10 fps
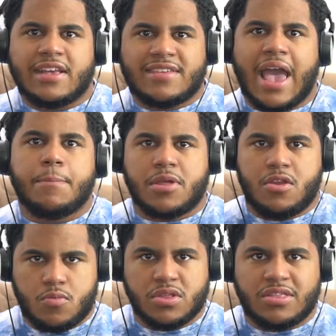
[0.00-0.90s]
is
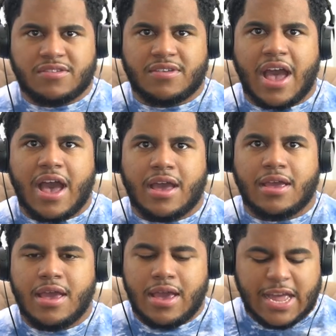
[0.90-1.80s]
happening with this
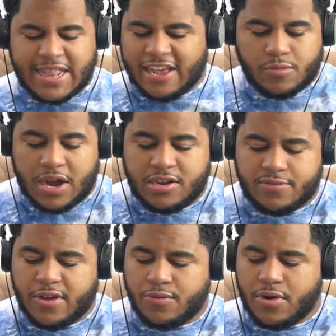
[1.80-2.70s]
guy. And that's what I
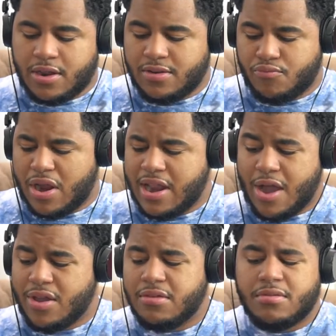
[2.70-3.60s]
just felt right
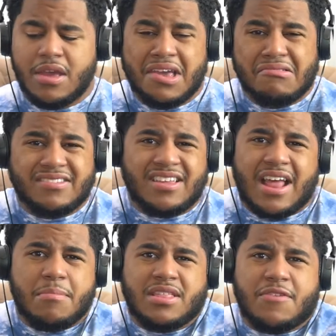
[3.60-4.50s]
now. He wasn't.
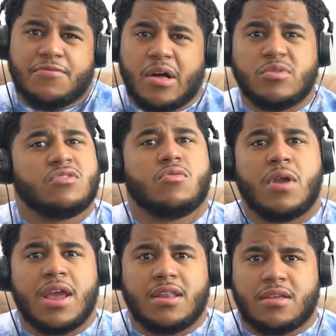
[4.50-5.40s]
I mean, the flow was
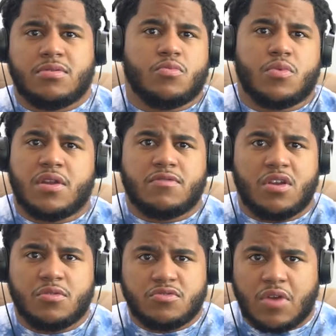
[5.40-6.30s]
great, and whatever
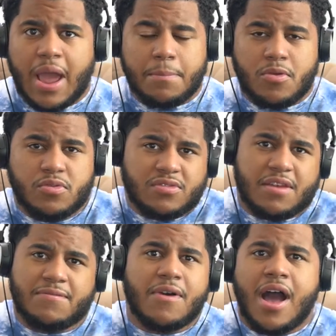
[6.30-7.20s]
he was rapping was
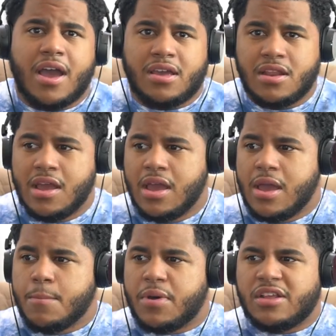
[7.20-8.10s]
like fine,
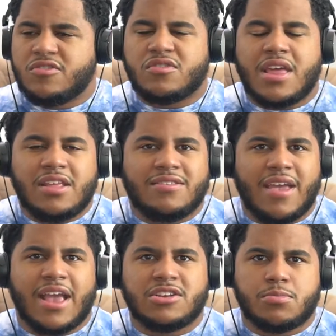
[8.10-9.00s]
but it's just an
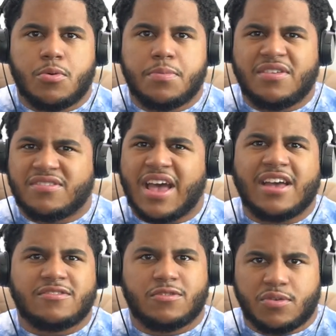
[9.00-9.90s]
intangible
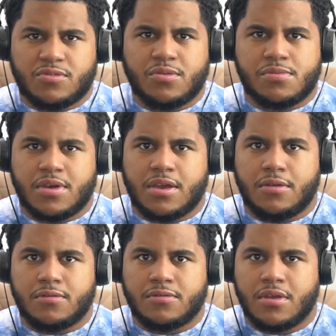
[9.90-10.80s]
besides those two
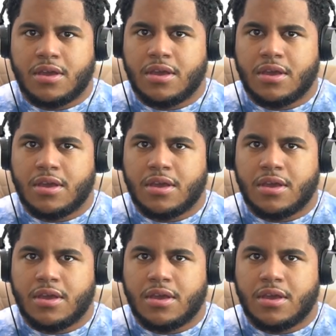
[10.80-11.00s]
things